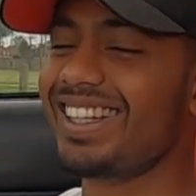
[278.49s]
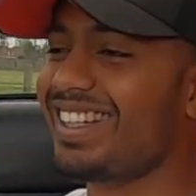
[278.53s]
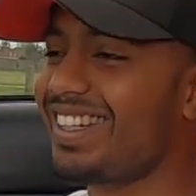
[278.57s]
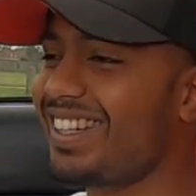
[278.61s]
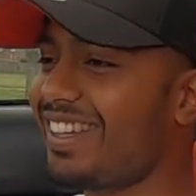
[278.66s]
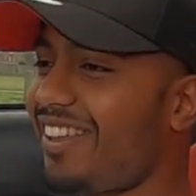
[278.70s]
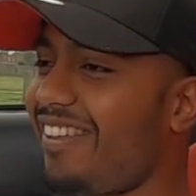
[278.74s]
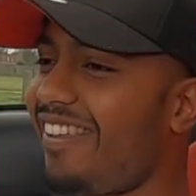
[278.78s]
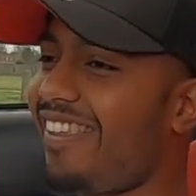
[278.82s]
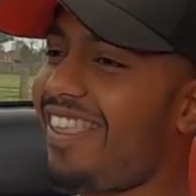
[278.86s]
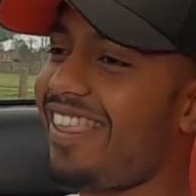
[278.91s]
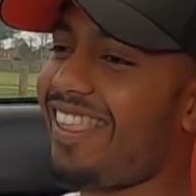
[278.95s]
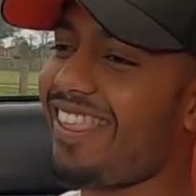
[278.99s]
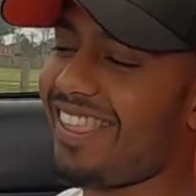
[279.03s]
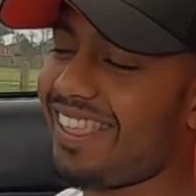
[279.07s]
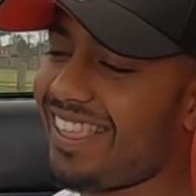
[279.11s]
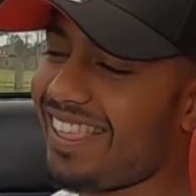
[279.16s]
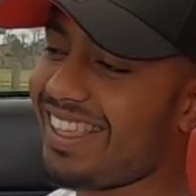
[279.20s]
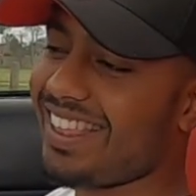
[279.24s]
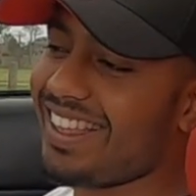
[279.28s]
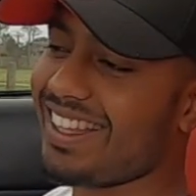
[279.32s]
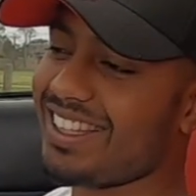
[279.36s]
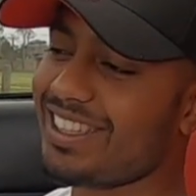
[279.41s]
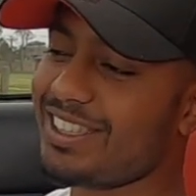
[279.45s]
Was she
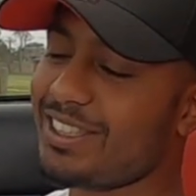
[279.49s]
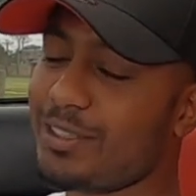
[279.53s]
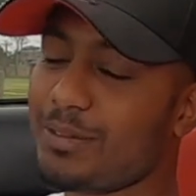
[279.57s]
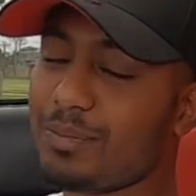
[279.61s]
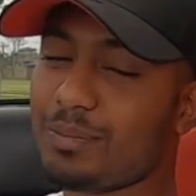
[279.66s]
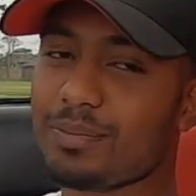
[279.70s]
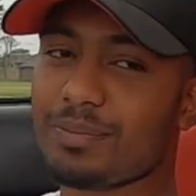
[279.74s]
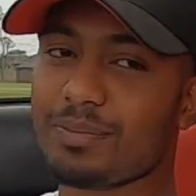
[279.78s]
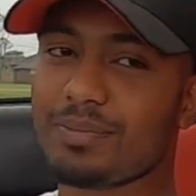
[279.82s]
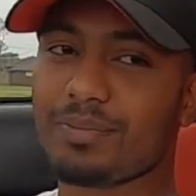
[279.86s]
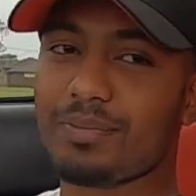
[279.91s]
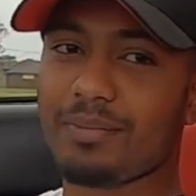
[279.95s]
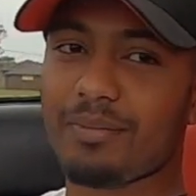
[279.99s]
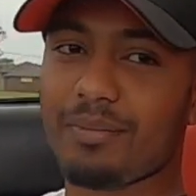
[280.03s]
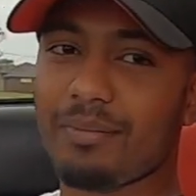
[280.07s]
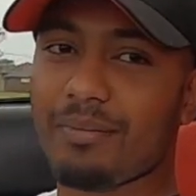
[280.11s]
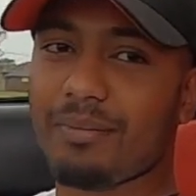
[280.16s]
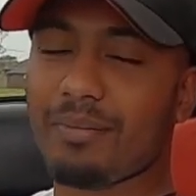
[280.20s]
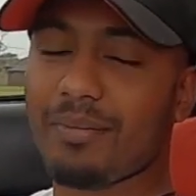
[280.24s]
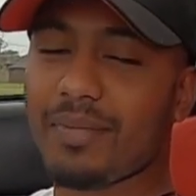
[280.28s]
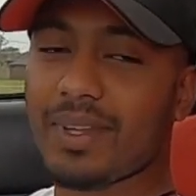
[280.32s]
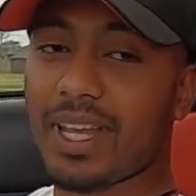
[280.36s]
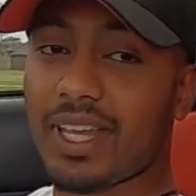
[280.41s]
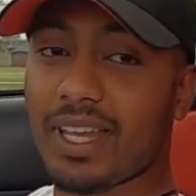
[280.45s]
worried you get
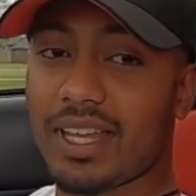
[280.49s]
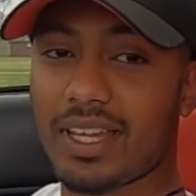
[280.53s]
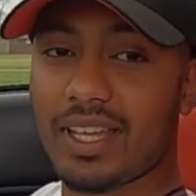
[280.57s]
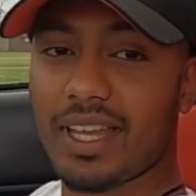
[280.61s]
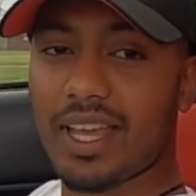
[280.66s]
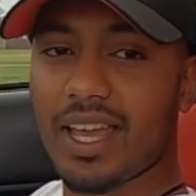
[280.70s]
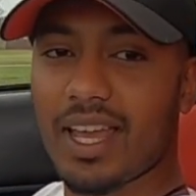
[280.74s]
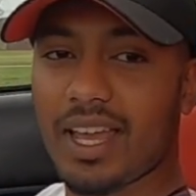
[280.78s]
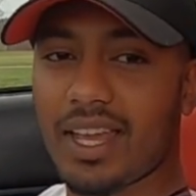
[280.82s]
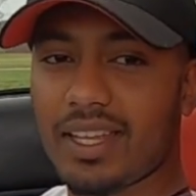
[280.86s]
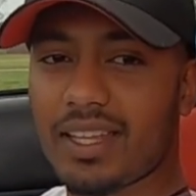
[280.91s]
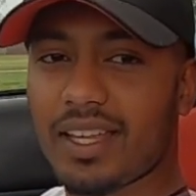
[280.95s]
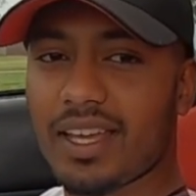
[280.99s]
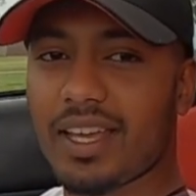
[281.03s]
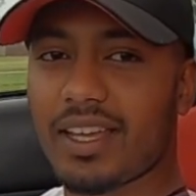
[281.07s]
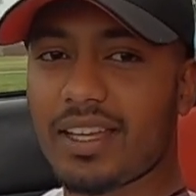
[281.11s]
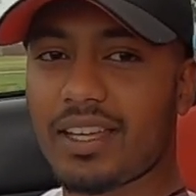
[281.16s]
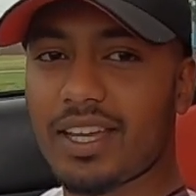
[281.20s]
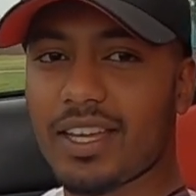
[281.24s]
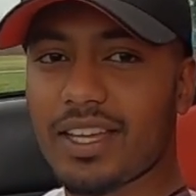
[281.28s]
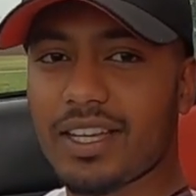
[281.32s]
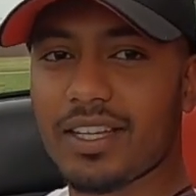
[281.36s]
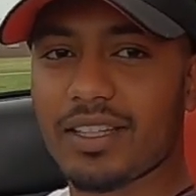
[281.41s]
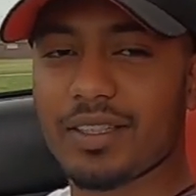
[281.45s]
hurt?
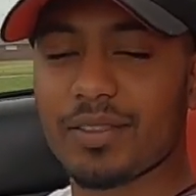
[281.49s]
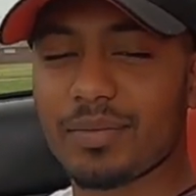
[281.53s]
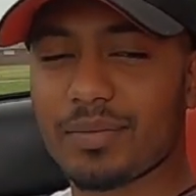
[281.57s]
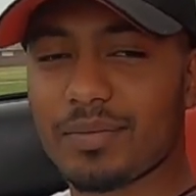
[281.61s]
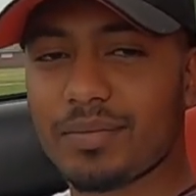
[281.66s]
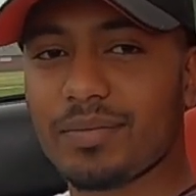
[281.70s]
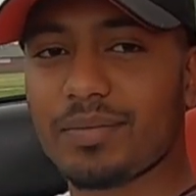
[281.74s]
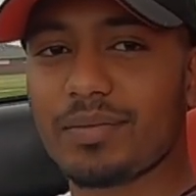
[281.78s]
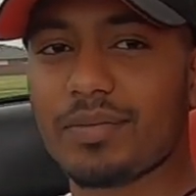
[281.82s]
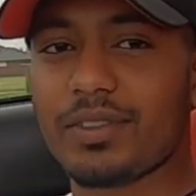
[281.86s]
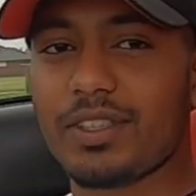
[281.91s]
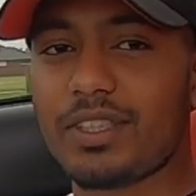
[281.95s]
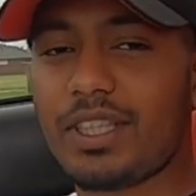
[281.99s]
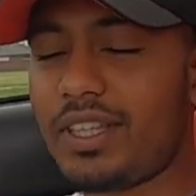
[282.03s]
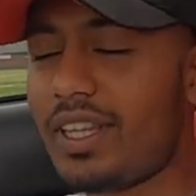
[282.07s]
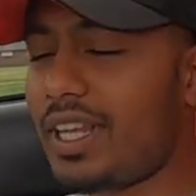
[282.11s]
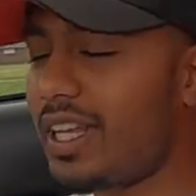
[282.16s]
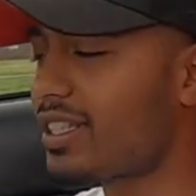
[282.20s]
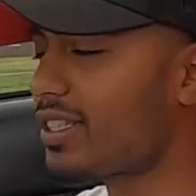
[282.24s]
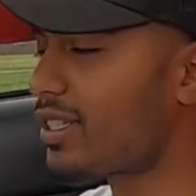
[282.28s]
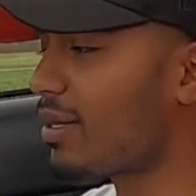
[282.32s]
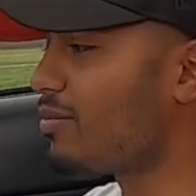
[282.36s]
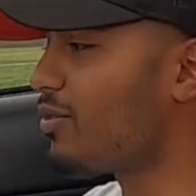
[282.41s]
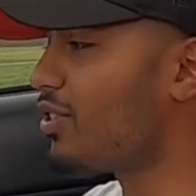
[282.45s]
Yeah. She
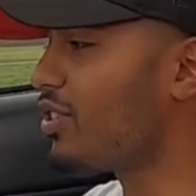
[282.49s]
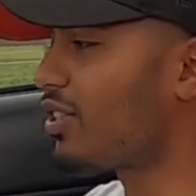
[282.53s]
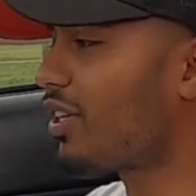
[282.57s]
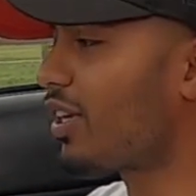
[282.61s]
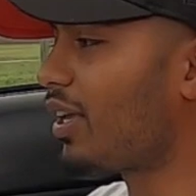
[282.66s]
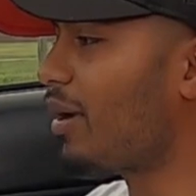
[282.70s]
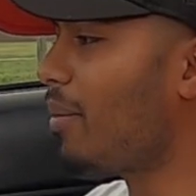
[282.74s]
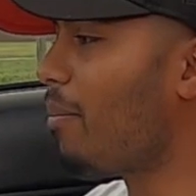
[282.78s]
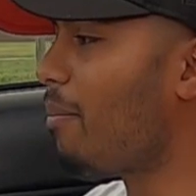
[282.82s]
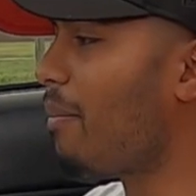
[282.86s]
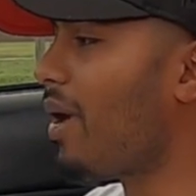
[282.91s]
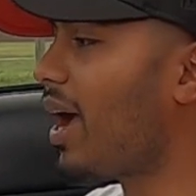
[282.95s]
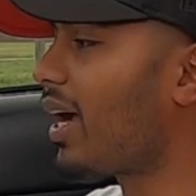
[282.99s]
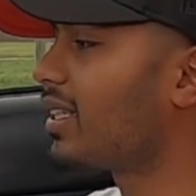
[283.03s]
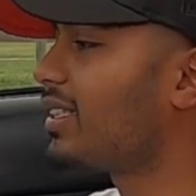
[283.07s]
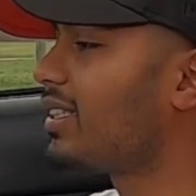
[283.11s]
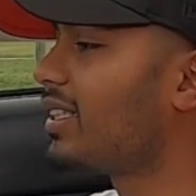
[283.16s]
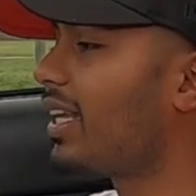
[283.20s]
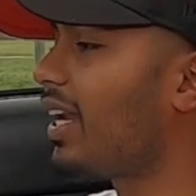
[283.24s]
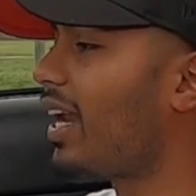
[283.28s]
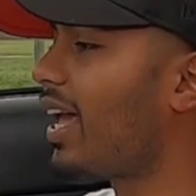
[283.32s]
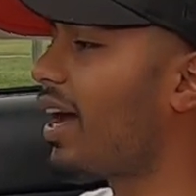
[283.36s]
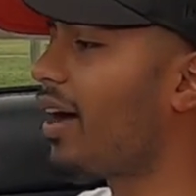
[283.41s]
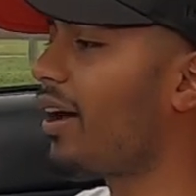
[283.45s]
thinks I'm just gonna
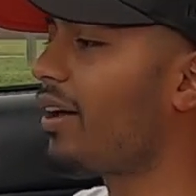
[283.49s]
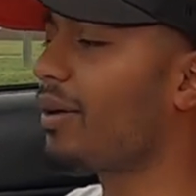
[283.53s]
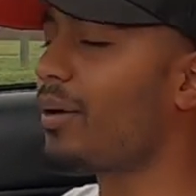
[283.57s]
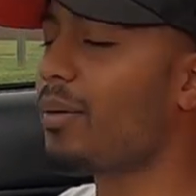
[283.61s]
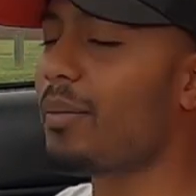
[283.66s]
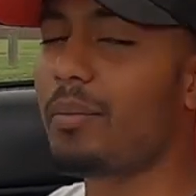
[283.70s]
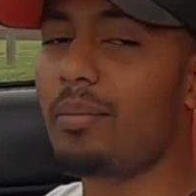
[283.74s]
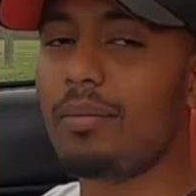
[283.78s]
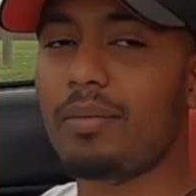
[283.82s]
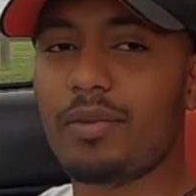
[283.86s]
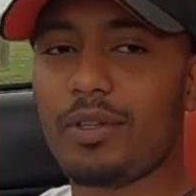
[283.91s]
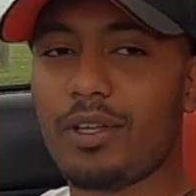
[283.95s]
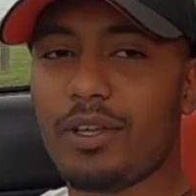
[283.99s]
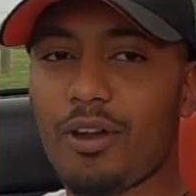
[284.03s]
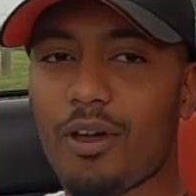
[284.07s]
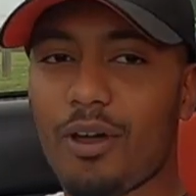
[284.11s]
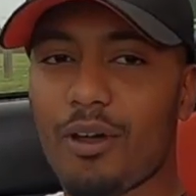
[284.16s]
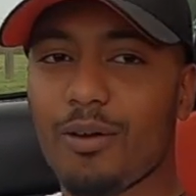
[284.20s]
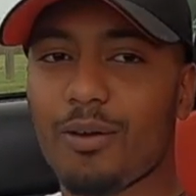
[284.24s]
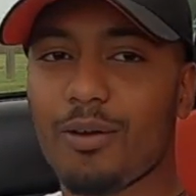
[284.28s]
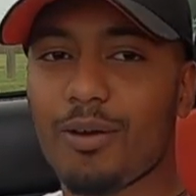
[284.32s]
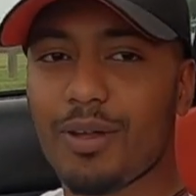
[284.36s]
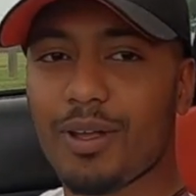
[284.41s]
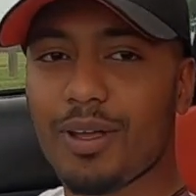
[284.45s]
max it out and, you
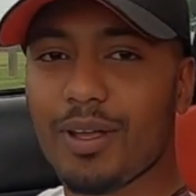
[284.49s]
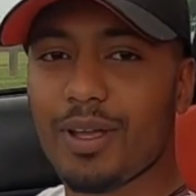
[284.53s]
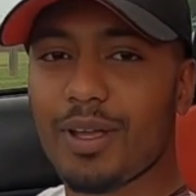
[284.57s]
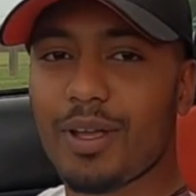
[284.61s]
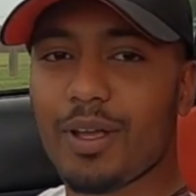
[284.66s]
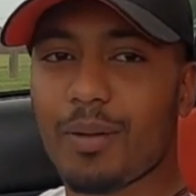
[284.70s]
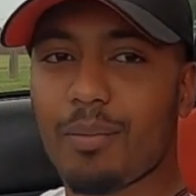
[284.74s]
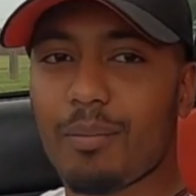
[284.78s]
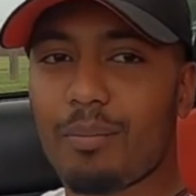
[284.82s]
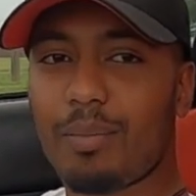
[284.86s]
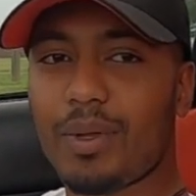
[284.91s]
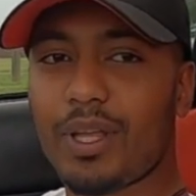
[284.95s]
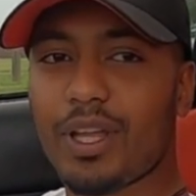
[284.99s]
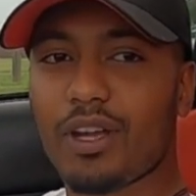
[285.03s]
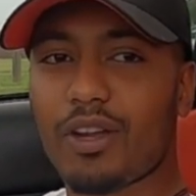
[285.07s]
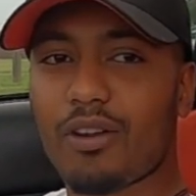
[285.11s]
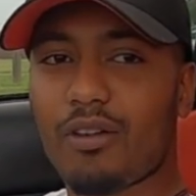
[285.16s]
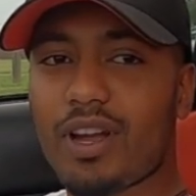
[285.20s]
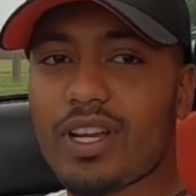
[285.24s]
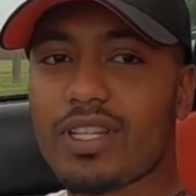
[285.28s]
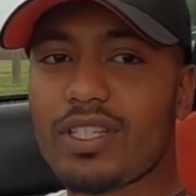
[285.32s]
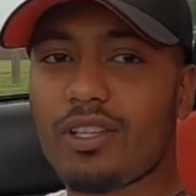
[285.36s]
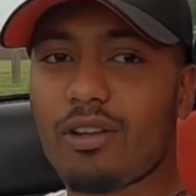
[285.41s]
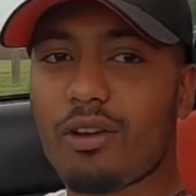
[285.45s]
know, be a
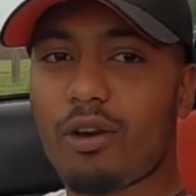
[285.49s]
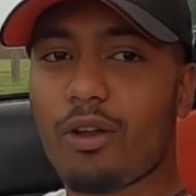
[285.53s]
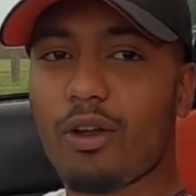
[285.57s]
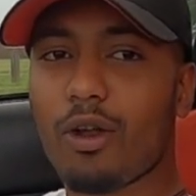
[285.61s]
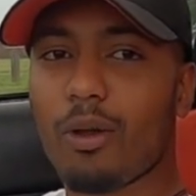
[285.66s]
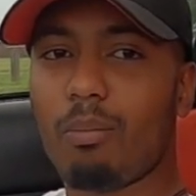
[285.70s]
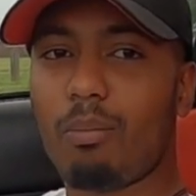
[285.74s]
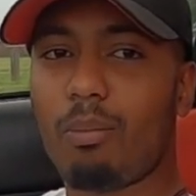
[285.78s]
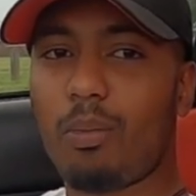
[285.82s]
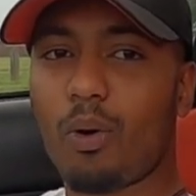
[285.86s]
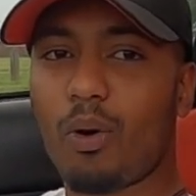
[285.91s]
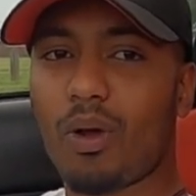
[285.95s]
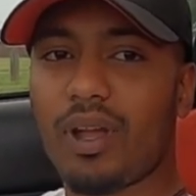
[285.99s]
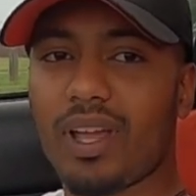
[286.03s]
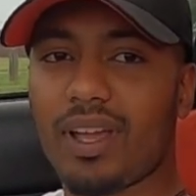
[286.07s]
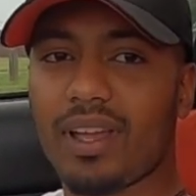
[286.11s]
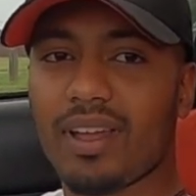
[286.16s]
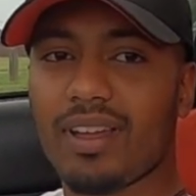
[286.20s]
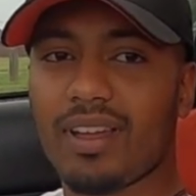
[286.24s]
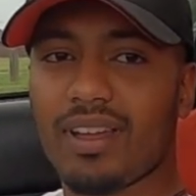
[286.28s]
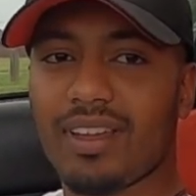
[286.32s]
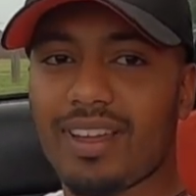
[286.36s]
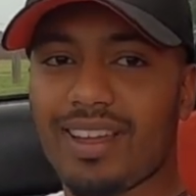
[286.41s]
crazy Honda boy.